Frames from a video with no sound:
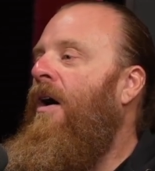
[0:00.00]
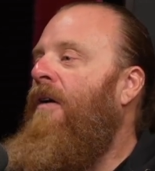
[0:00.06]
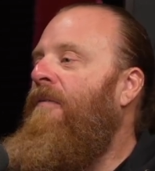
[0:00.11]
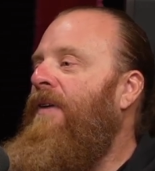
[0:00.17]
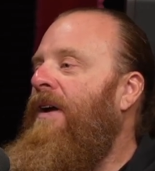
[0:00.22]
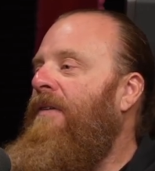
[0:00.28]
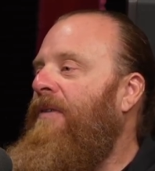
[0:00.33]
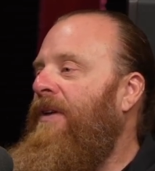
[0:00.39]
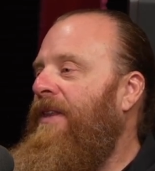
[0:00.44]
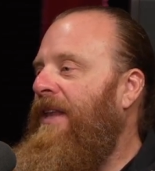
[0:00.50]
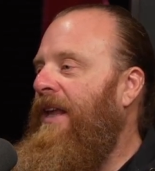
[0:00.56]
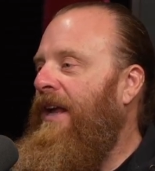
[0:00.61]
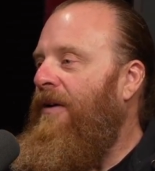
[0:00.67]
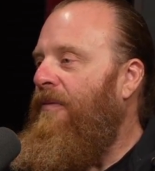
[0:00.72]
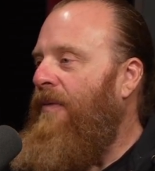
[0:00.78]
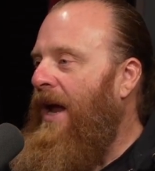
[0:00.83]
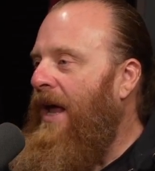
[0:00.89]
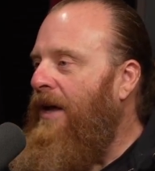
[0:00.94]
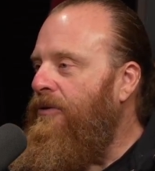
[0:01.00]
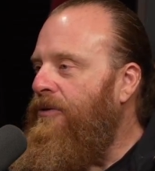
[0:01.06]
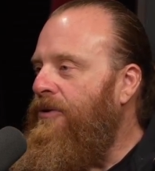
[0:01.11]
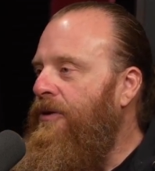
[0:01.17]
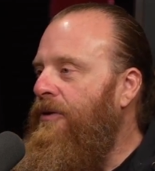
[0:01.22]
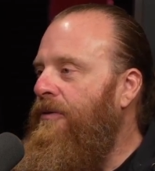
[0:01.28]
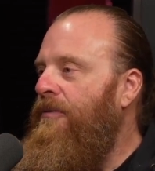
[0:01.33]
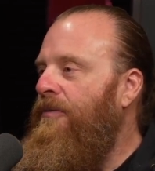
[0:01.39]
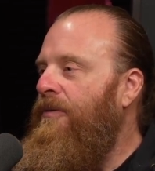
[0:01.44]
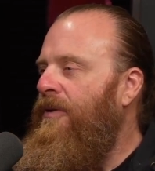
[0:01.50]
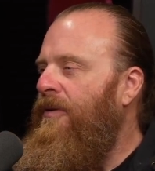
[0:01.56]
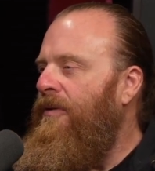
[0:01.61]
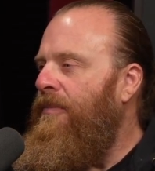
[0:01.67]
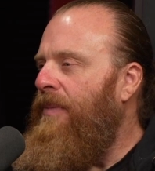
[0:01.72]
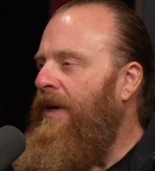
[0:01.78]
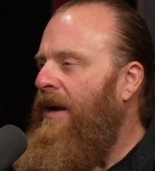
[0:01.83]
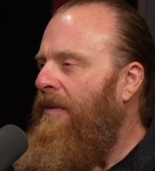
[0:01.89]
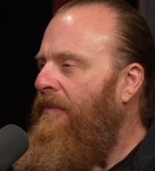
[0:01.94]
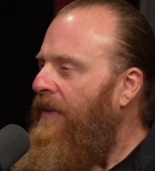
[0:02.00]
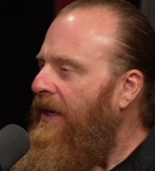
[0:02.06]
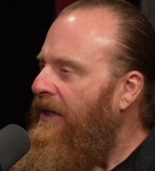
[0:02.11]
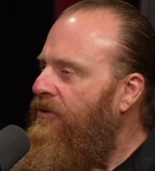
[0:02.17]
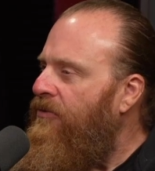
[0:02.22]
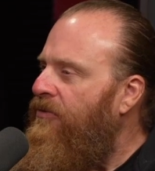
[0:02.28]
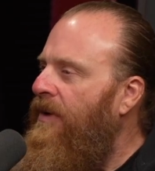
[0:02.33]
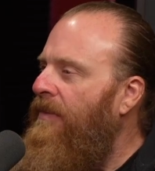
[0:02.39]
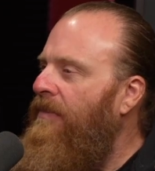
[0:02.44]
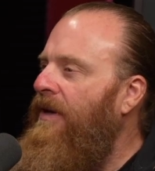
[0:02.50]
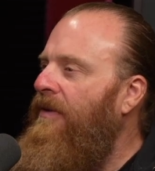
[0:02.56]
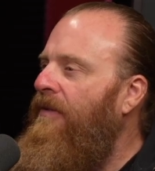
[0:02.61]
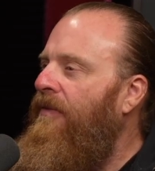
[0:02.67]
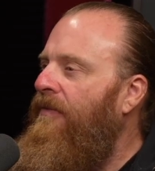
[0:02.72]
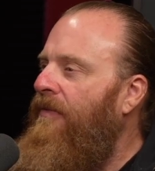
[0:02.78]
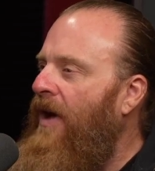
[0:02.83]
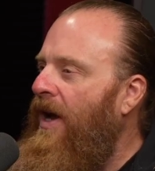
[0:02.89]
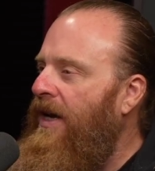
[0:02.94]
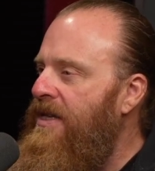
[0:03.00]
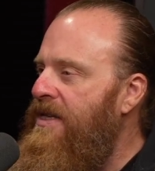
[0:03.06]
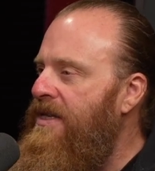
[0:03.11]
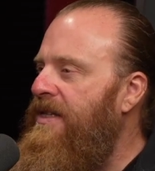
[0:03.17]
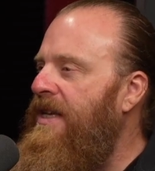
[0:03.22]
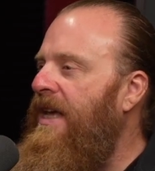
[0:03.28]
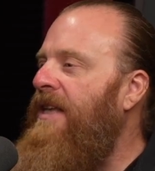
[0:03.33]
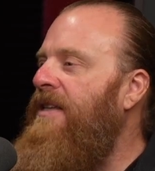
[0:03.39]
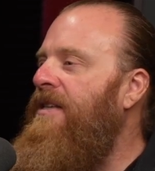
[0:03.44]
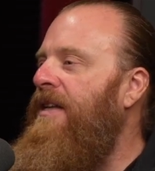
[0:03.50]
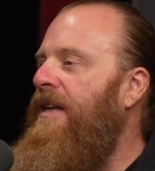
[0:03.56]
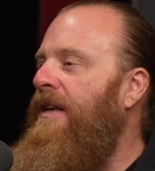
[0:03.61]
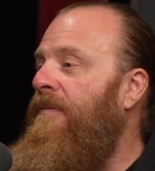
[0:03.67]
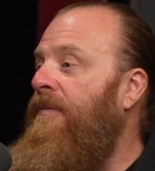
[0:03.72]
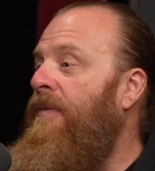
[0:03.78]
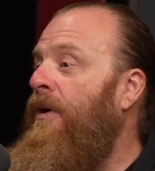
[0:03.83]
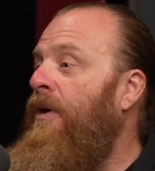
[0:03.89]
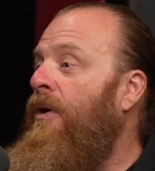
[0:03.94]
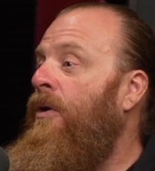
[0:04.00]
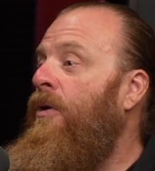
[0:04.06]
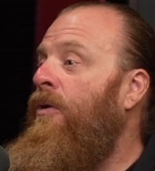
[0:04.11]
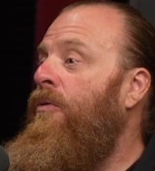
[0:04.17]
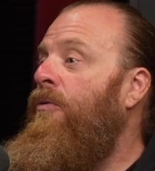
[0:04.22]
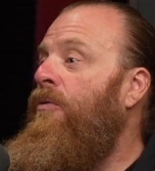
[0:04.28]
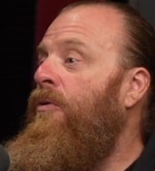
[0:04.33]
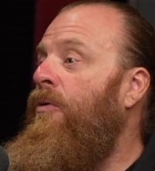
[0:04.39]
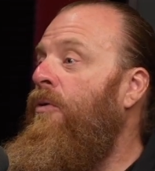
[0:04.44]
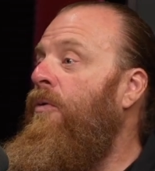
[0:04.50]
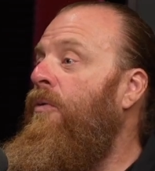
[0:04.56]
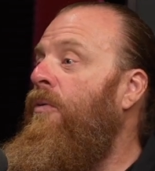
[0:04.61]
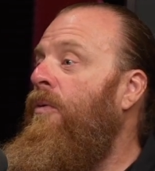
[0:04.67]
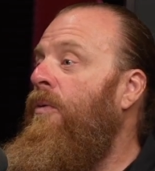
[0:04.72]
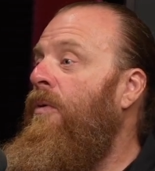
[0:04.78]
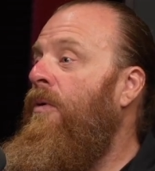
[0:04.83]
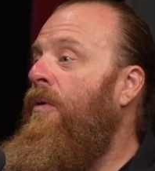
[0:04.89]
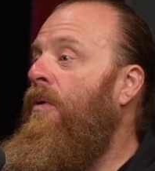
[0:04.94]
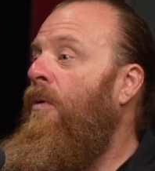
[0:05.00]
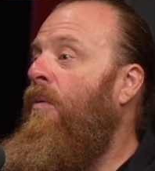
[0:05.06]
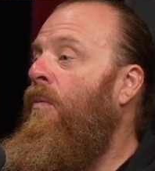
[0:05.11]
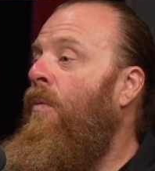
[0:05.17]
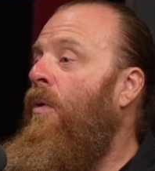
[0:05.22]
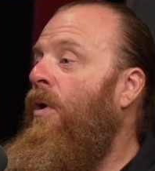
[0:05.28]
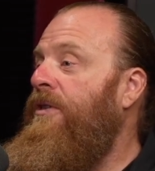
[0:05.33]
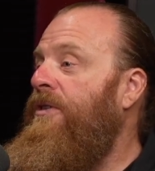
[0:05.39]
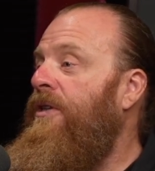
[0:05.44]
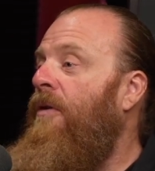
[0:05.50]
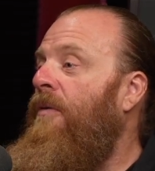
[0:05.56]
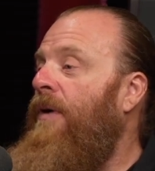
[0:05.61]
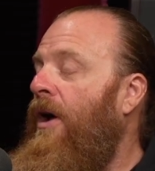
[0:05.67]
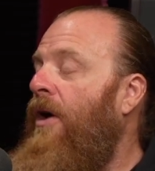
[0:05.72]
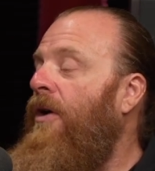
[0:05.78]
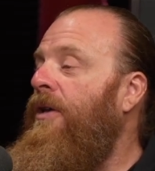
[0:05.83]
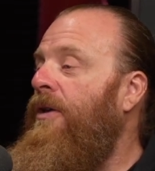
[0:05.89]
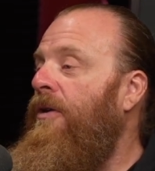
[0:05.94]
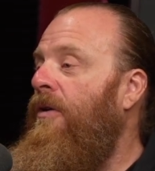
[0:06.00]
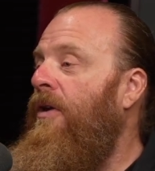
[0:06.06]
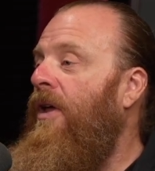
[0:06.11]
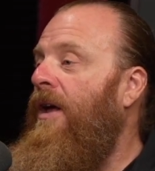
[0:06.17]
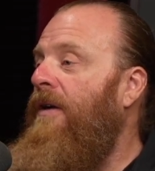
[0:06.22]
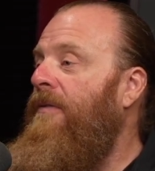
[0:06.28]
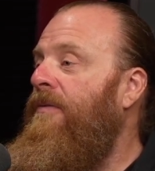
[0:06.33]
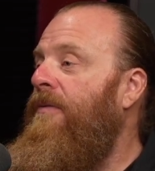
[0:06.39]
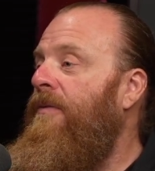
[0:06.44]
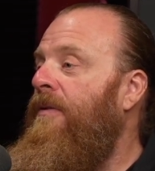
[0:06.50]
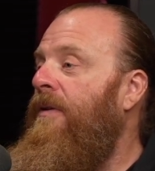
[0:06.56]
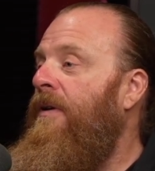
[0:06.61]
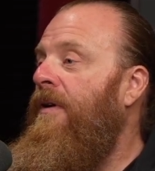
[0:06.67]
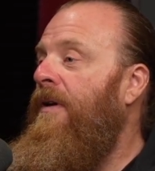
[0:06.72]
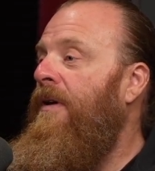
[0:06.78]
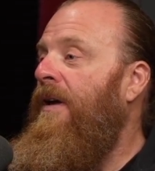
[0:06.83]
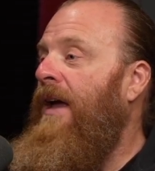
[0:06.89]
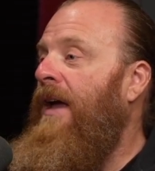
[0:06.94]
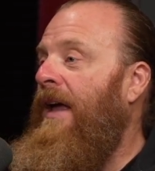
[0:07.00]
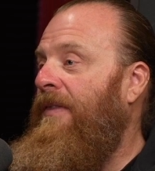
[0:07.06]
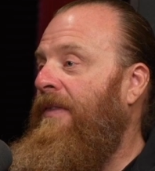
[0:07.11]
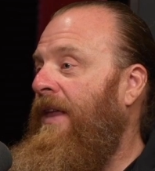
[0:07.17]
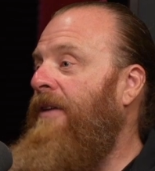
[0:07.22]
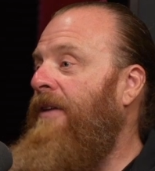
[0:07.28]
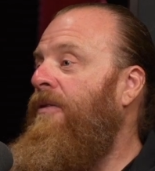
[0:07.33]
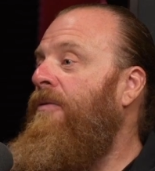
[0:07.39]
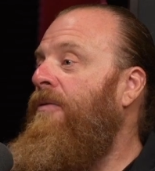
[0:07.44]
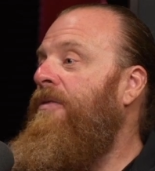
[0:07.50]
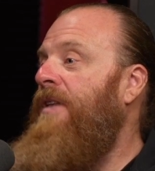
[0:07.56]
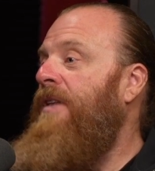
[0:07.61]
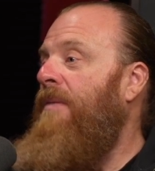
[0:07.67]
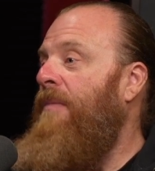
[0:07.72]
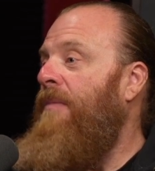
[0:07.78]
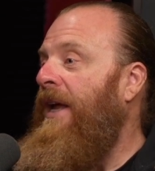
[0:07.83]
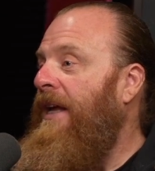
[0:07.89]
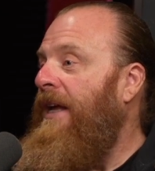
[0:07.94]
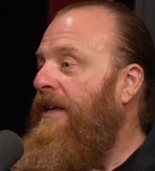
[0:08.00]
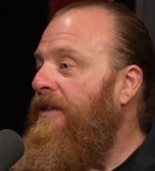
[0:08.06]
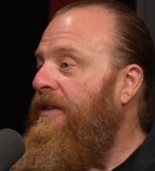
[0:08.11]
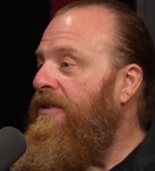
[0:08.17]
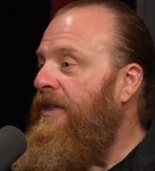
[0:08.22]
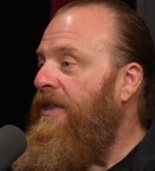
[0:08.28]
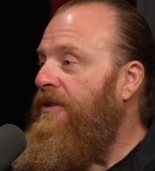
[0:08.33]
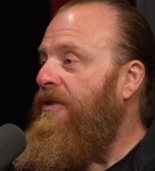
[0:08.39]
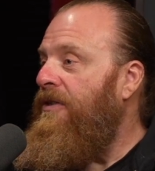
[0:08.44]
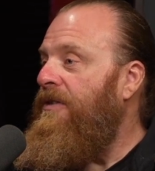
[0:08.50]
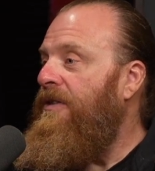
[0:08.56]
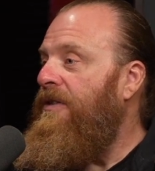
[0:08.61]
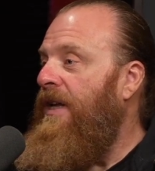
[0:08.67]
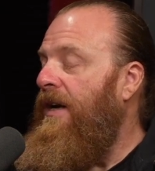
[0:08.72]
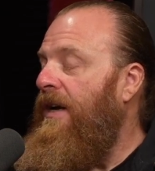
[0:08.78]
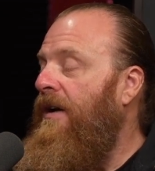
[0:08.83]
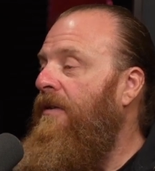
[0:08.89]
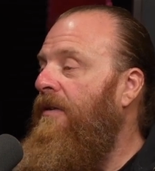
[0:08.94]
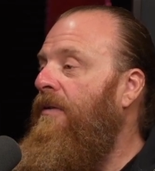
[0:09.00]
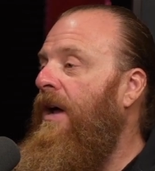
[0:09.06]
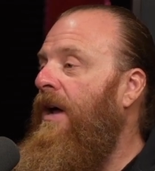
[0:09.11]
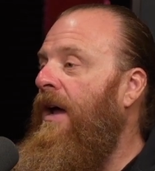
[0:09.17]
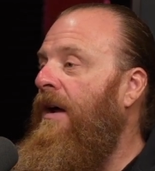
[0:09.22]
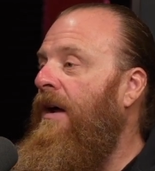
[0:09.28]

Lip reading: of everything around you. You become extremely refined and sensitive to what's going on in your life, and then you start making decisions that are